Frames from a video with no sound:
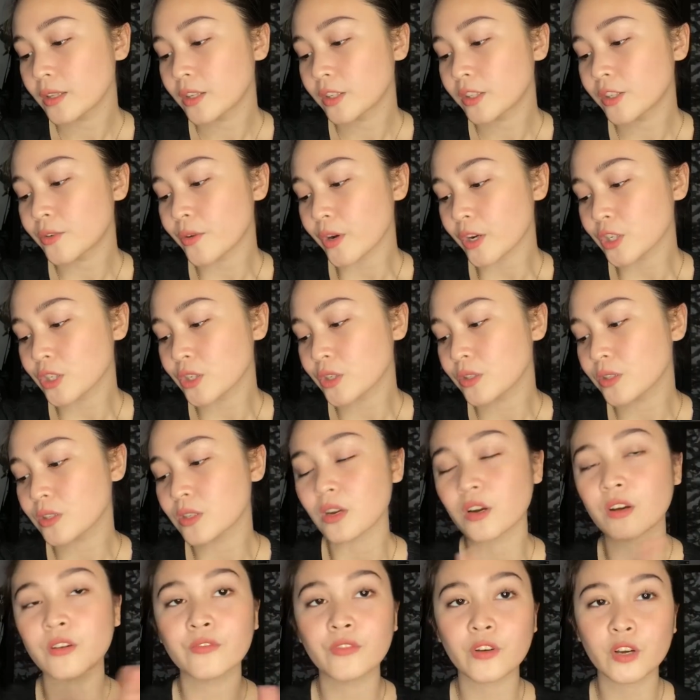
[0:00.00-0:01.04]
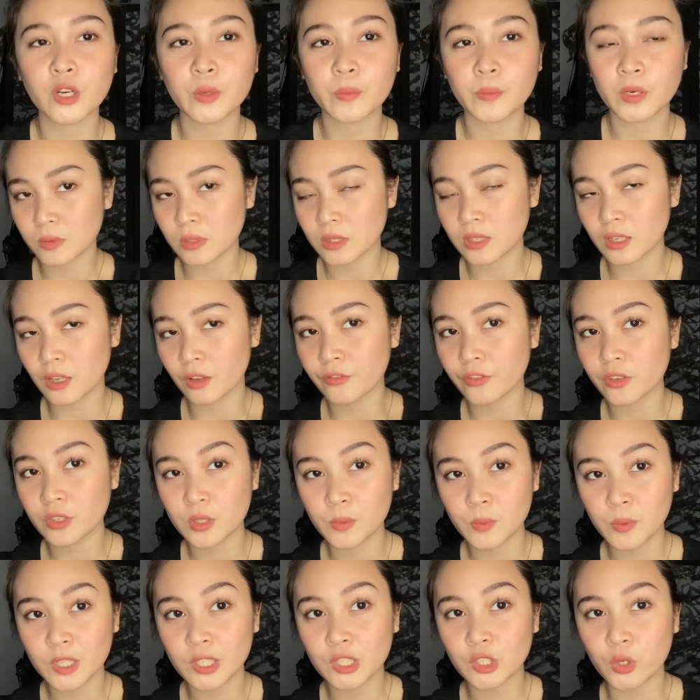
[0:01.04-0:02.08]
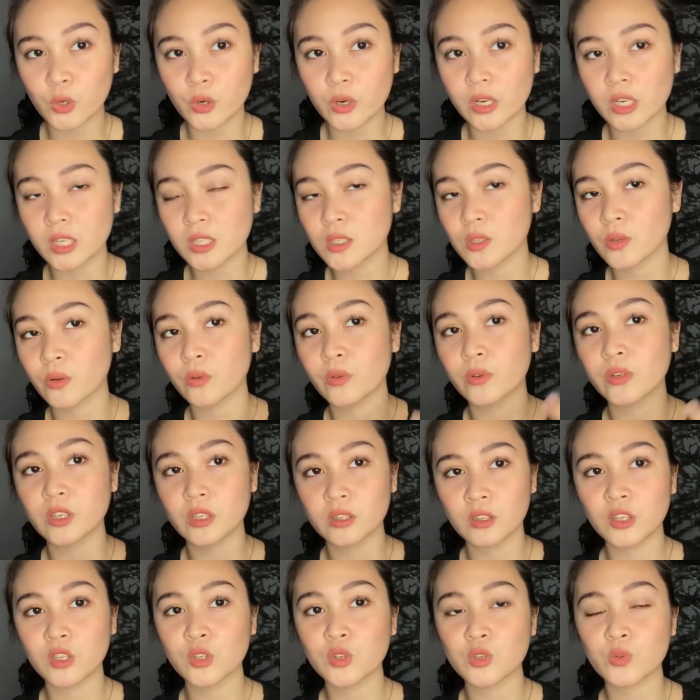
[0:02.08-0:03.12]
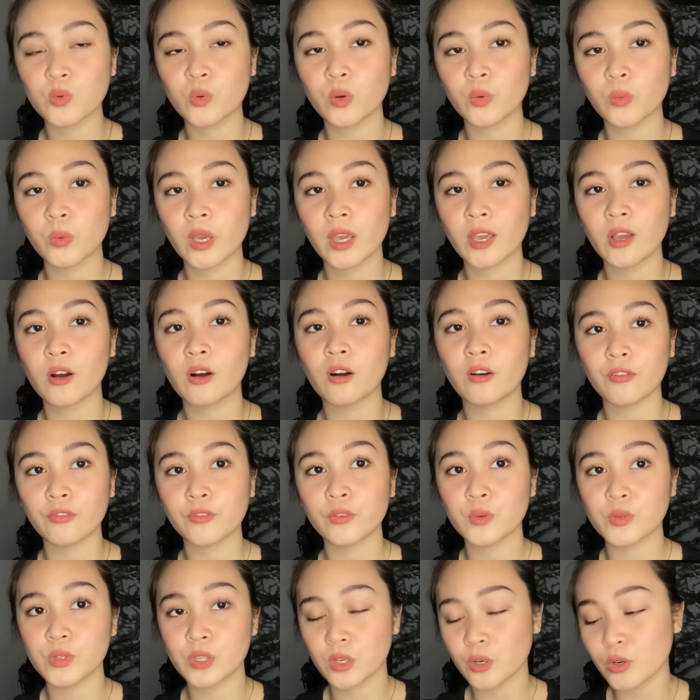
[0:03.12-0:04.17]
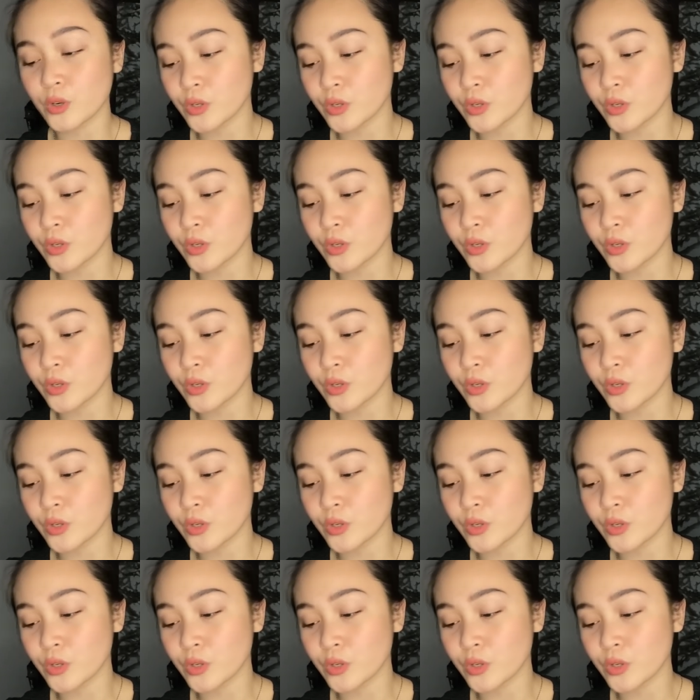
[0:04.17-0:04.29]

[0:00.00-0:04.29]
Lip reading: The directions are very much self-explanatory, so the usual way of using your